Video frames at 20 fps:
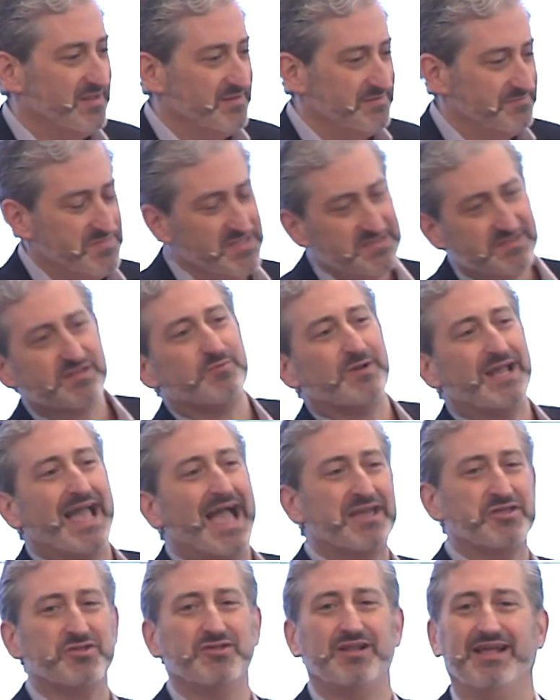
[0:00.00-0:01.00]
this is the
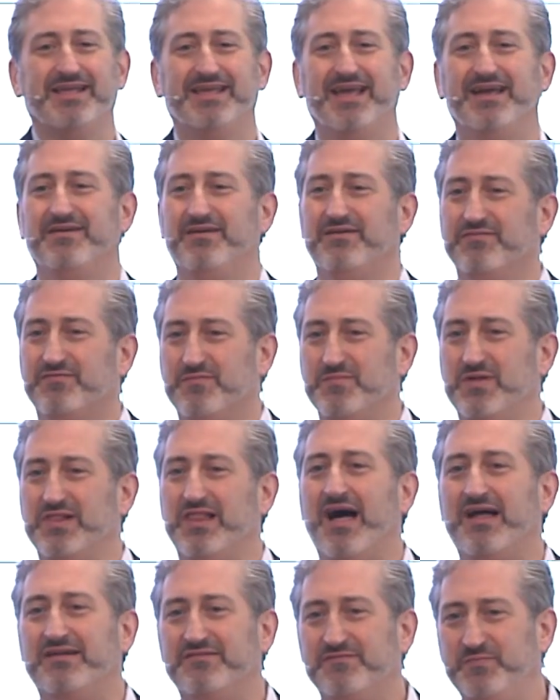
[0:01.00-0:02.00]
reaction I get from a
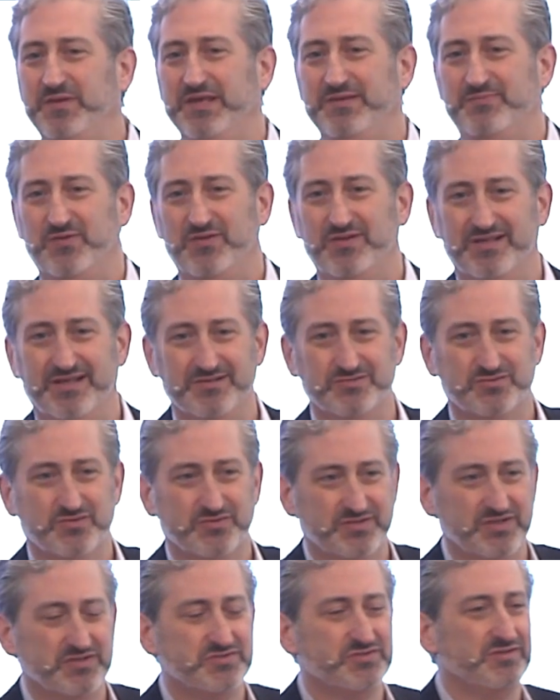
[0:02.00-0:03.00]
lot of people in
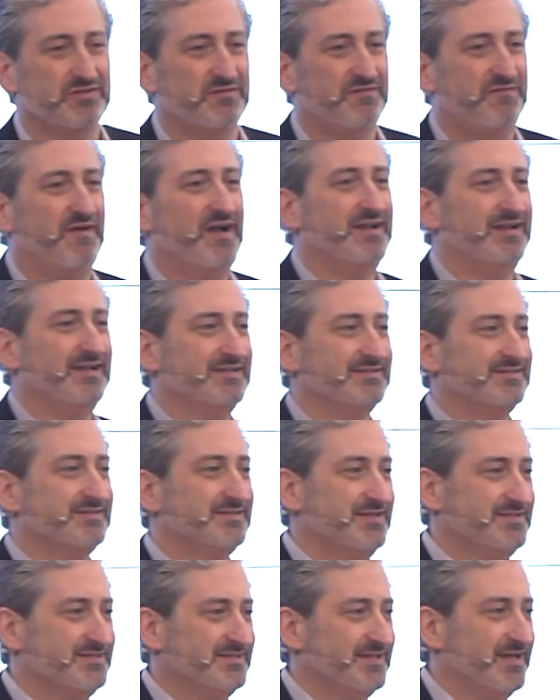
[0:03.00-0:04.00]
traditional finance.
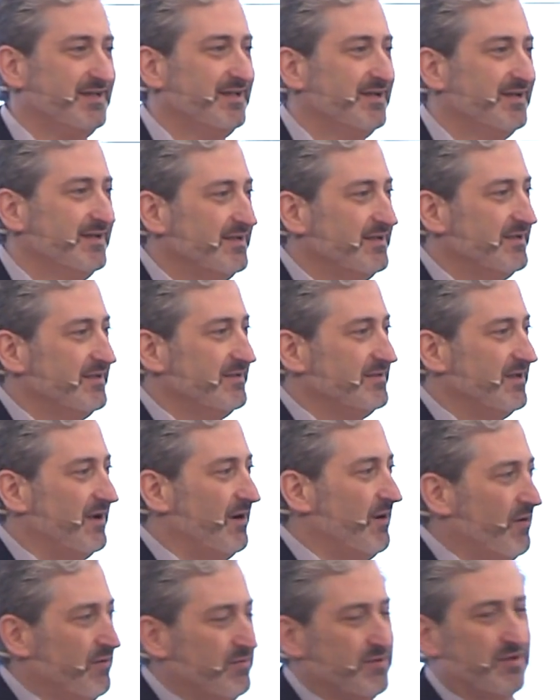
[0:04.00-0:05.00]
They say,
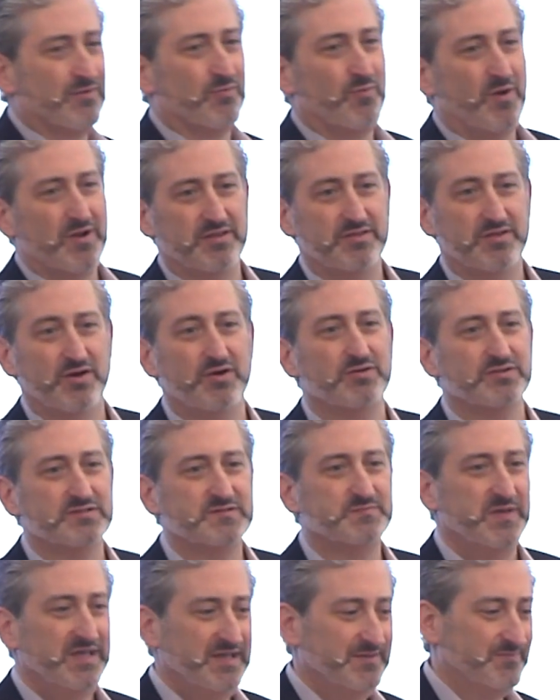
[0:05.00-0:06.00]
you're one of those
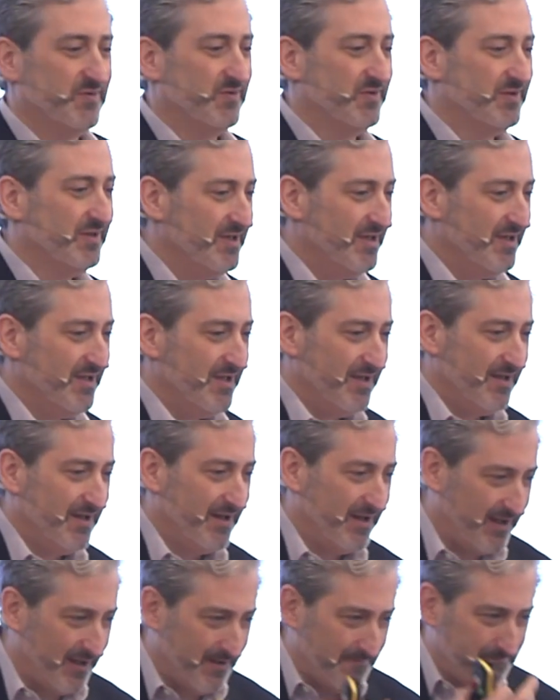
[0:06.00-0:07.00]
people.
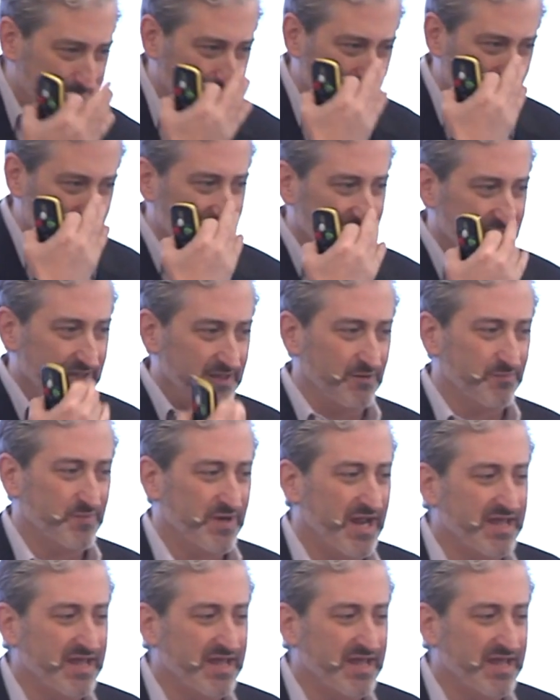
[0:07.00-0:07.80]
But I